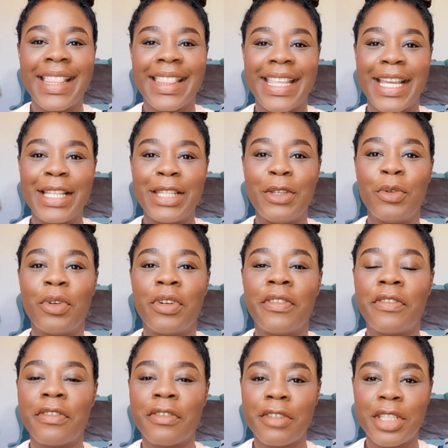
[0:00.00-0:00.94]
then you
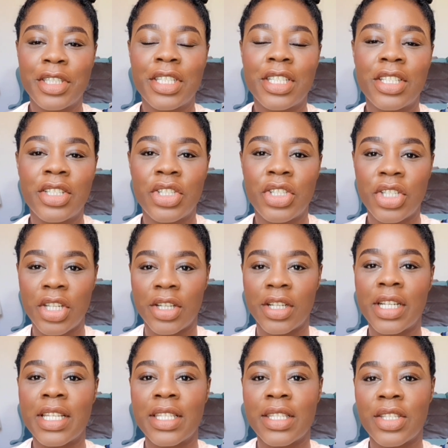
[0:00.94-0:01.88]
are free to
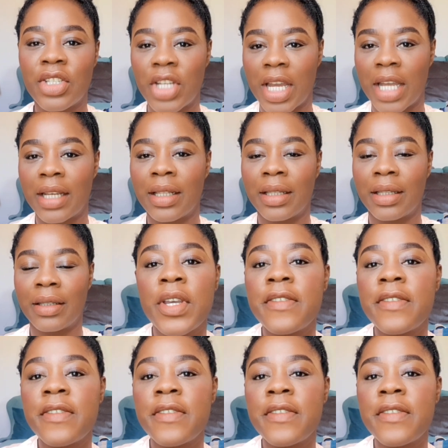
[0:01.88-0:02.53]
share this channel.